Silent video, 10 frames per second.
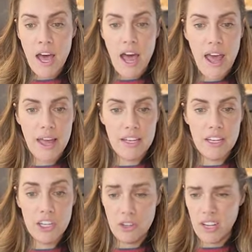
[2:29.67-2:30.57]

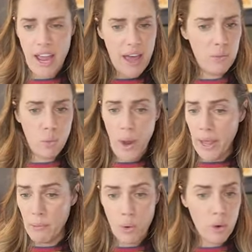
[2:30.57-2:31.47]
And you can add
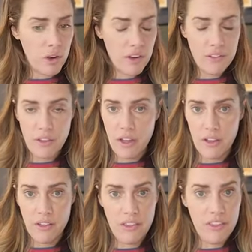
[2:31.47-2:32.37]
way more
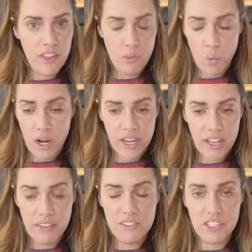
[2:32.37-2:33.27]
uh, than what it
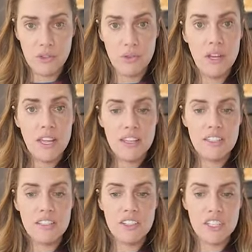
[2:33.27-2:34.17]
gives you.
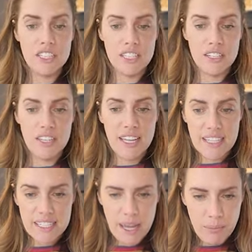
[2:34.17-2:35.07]
This is just an
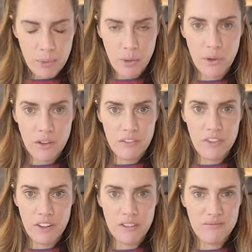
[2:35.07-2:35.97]
example
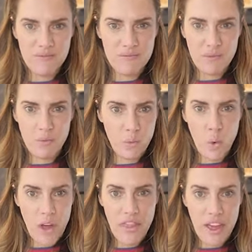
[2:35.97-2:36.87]
of
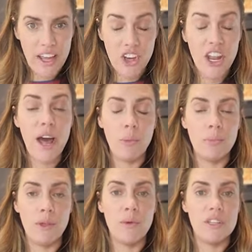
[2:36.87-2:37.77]
one that could help
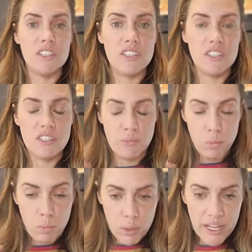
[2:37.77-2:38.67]
you. It's just a
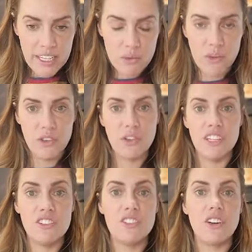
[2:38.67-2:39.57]
place where you can
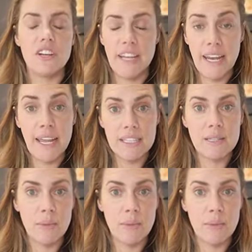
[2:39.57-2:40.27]
start and get some